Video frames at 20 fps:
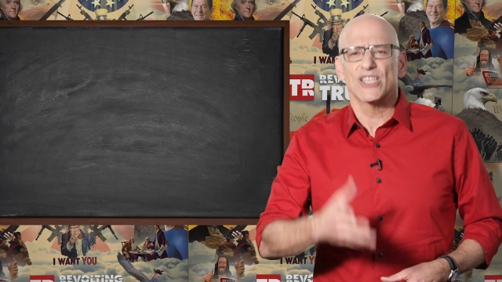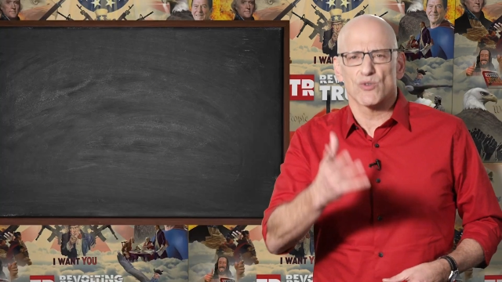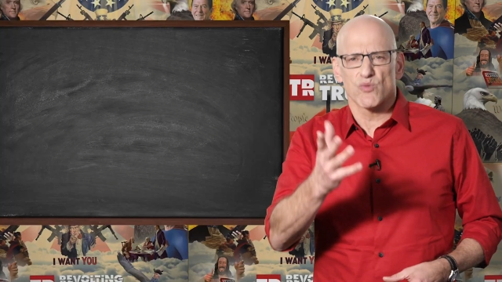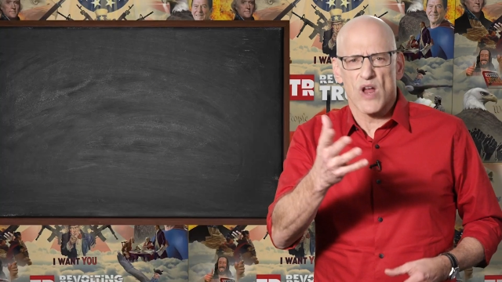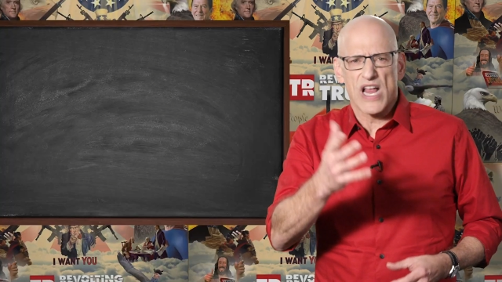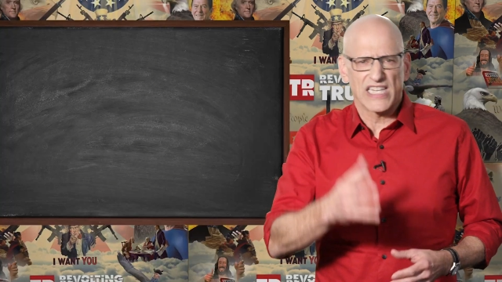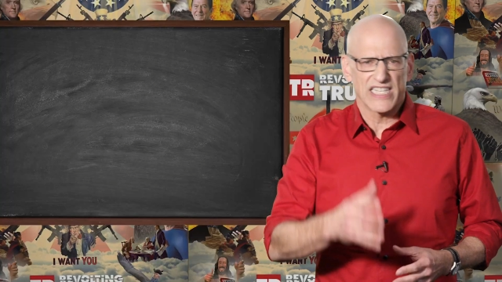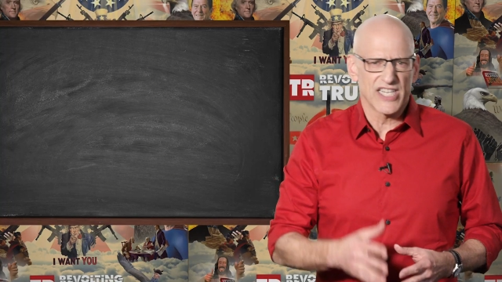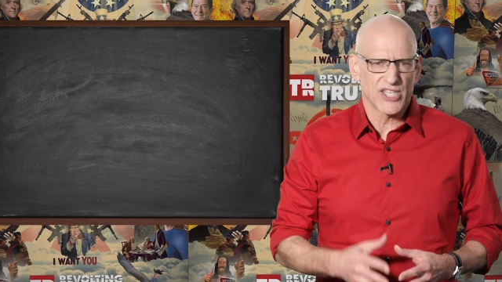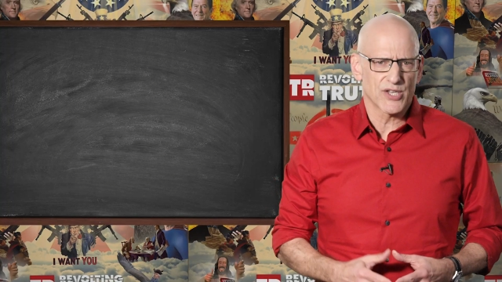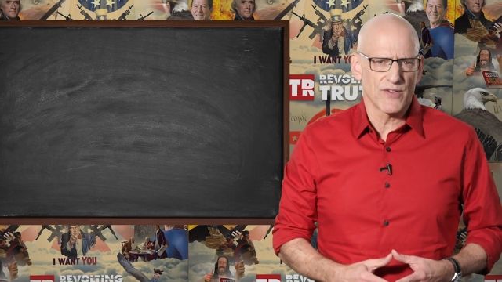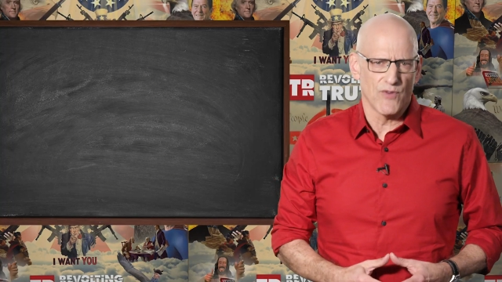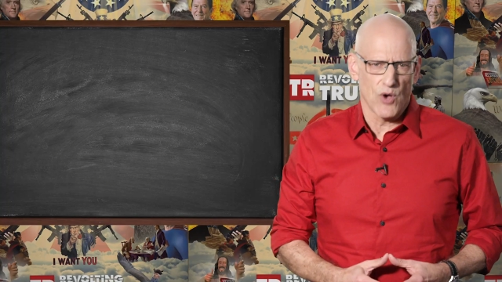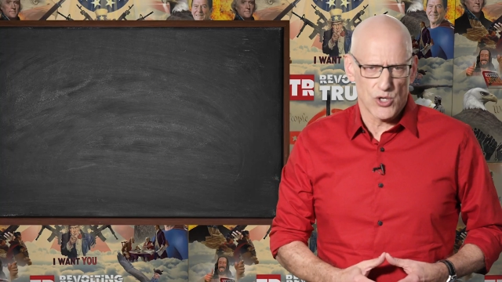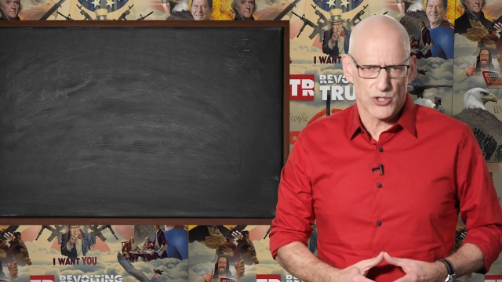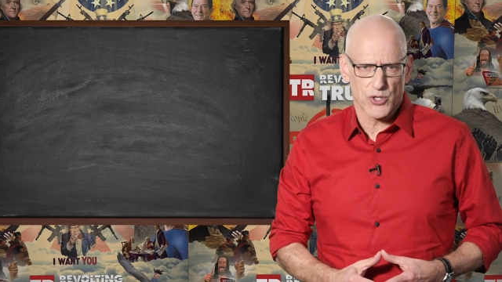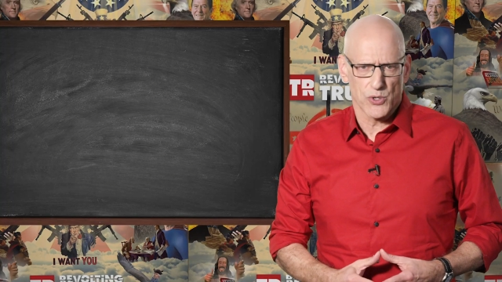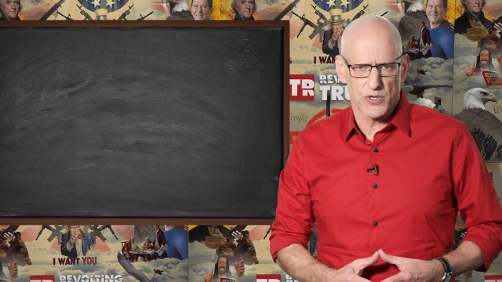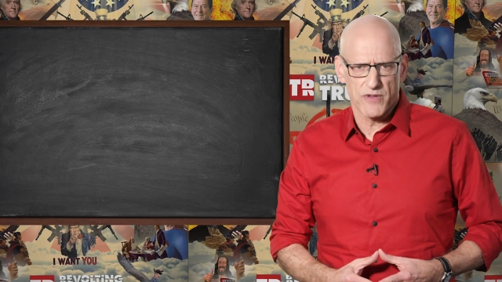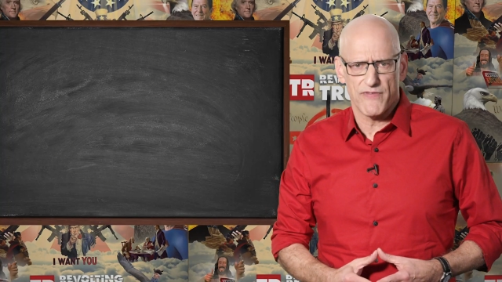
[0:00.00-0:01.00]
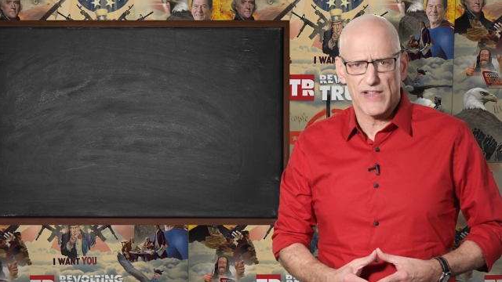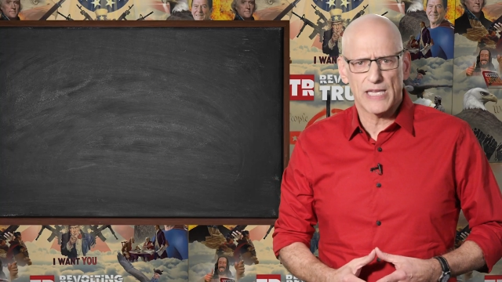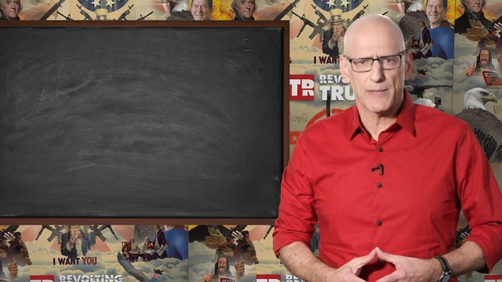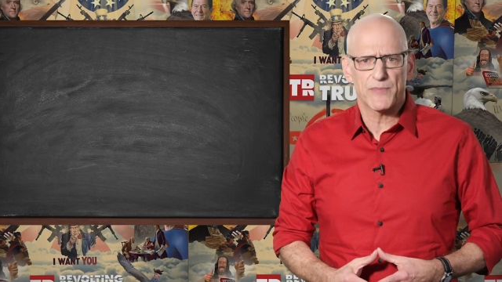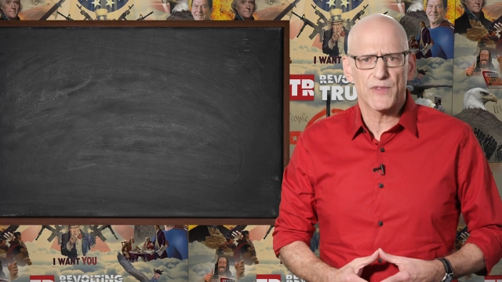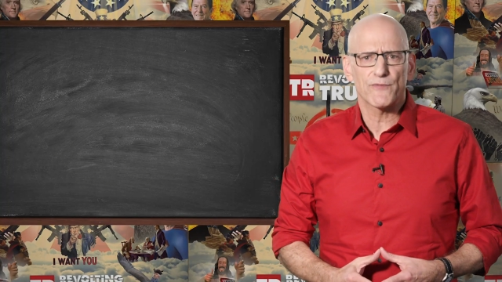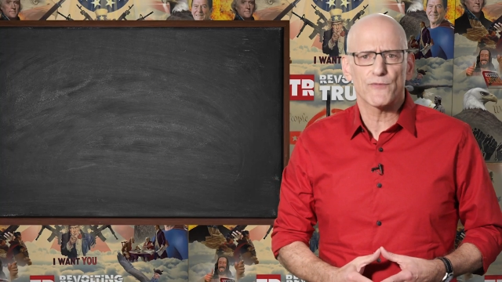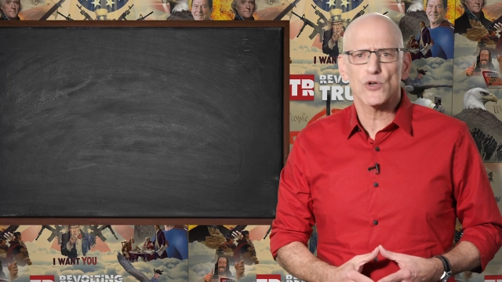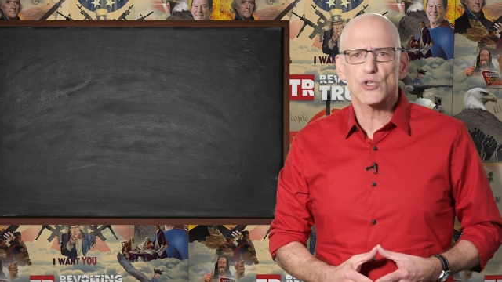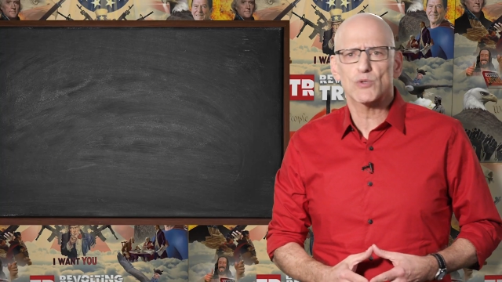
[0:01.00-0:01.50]
Israelis have also
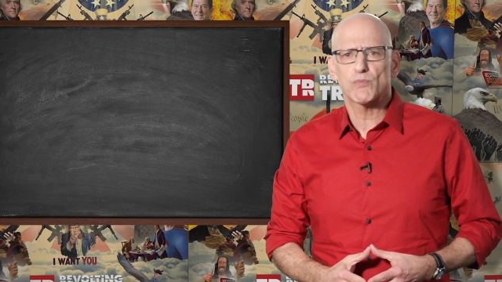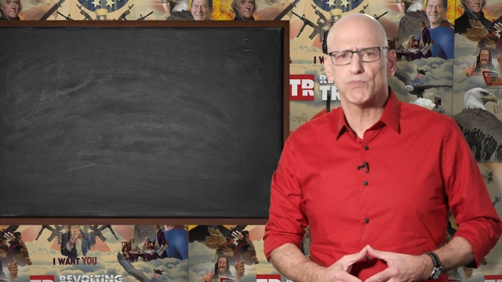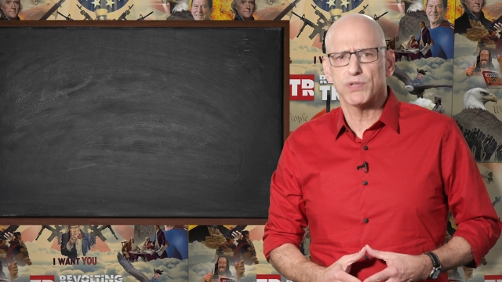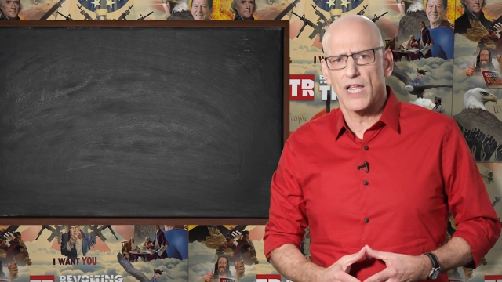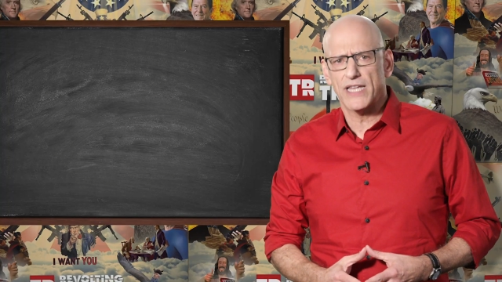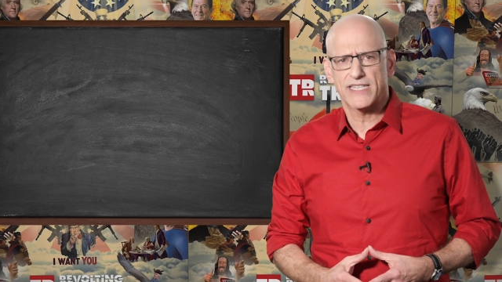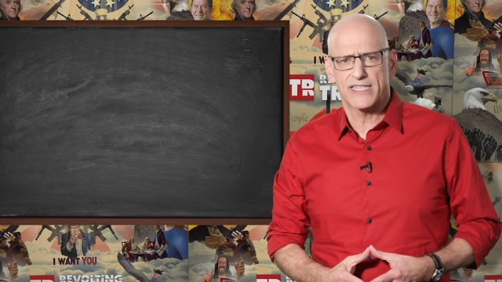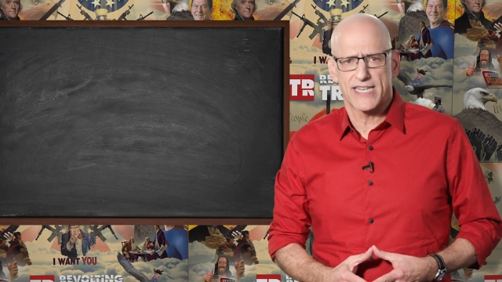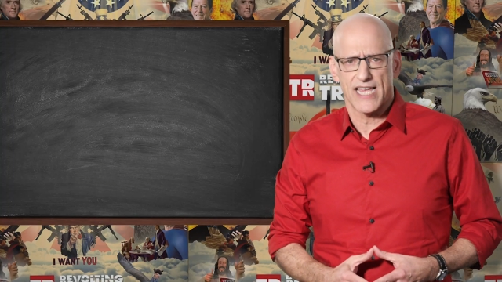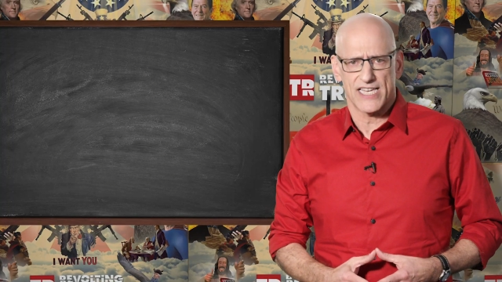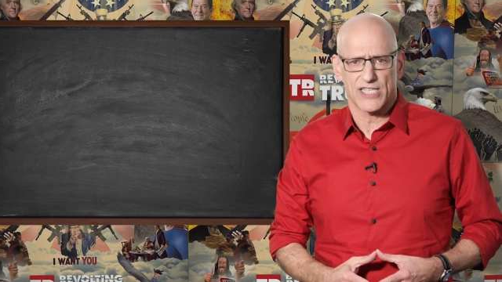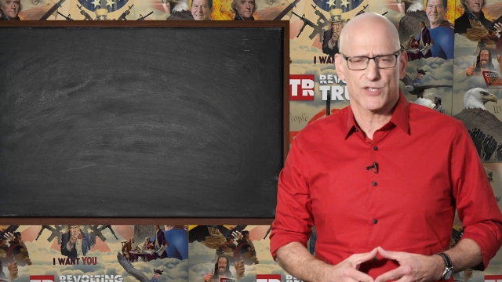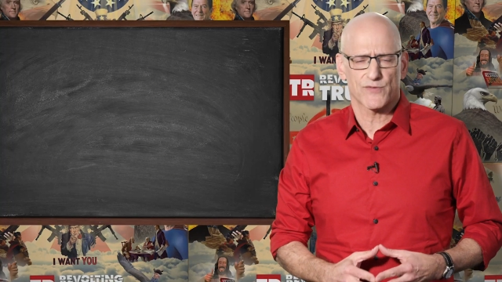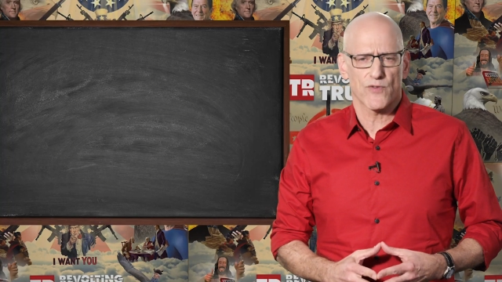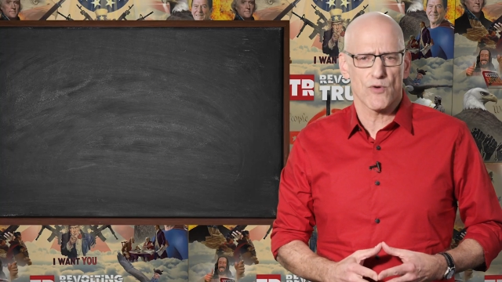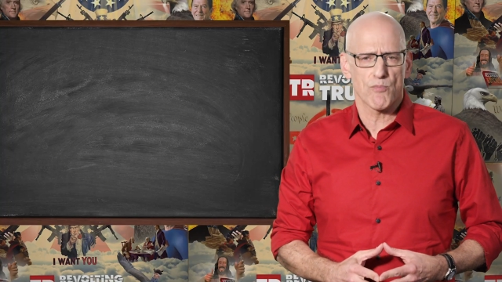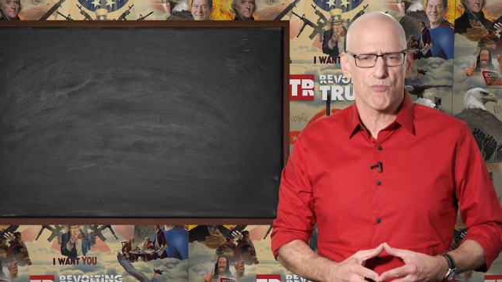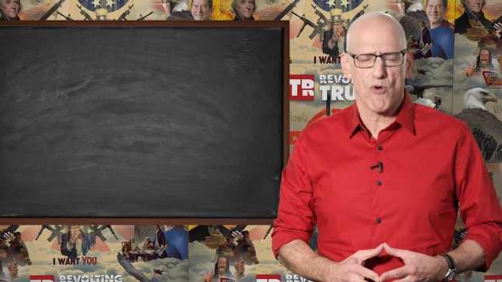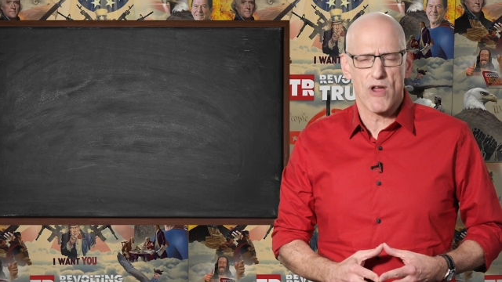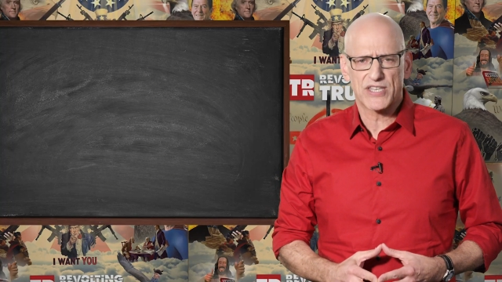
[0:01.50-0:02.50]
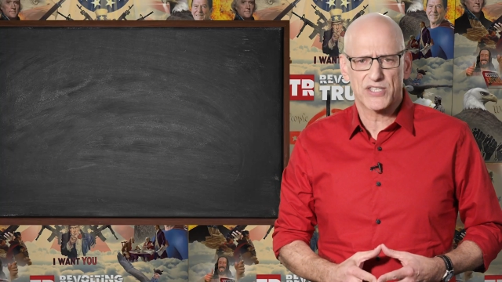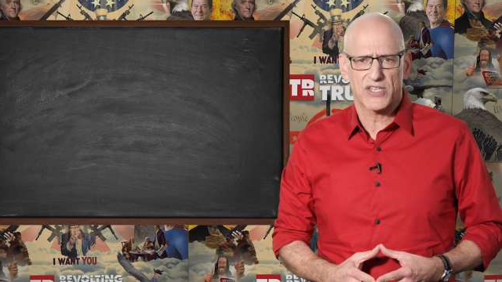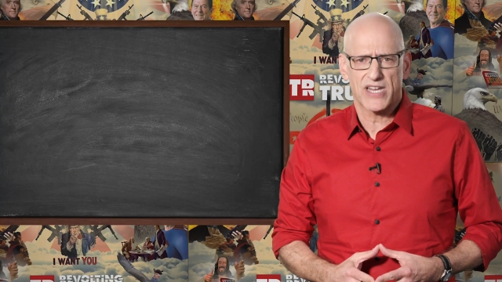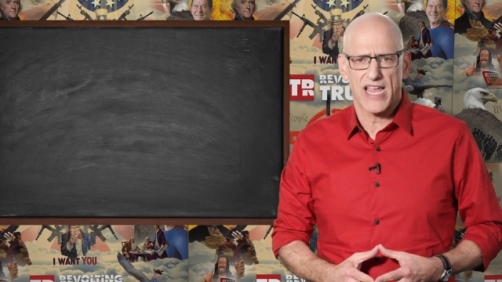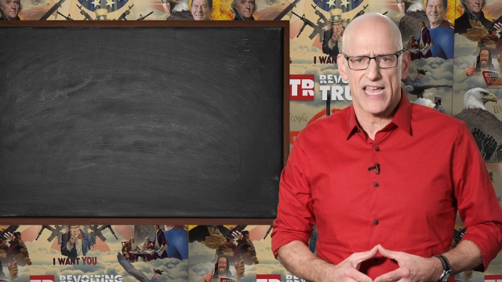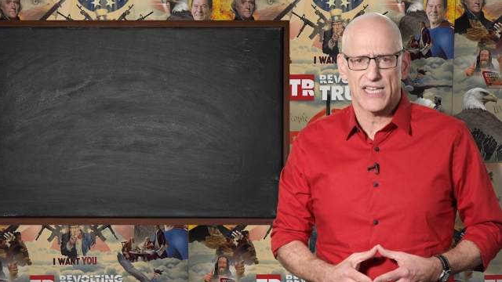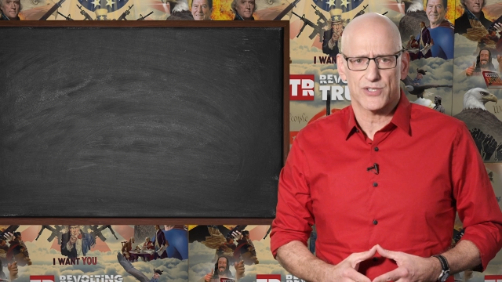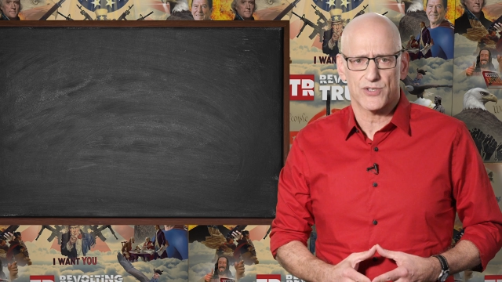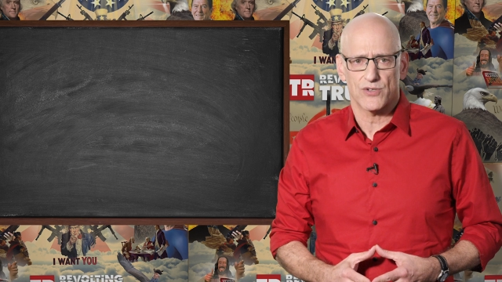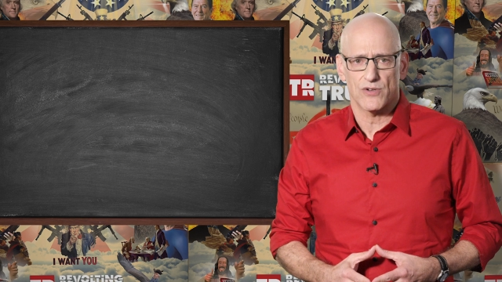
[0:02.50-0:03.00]
developed the first blood test for breast
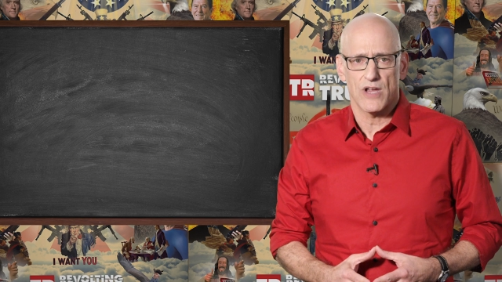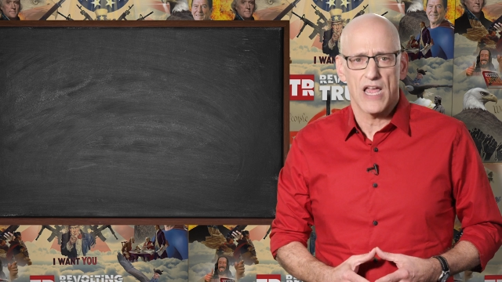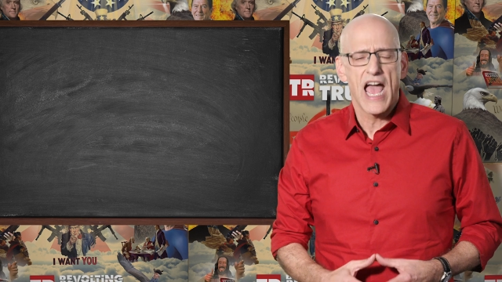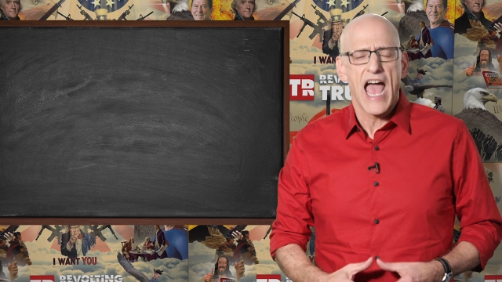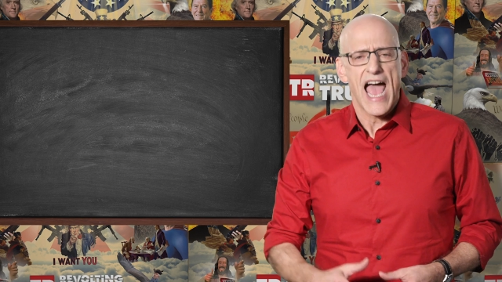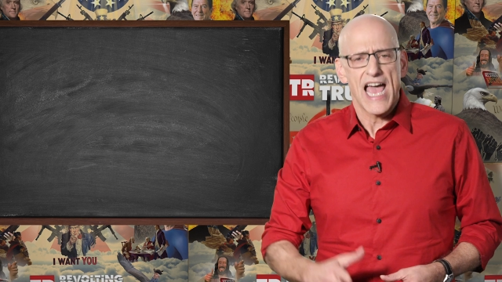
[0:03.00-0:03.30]
cancer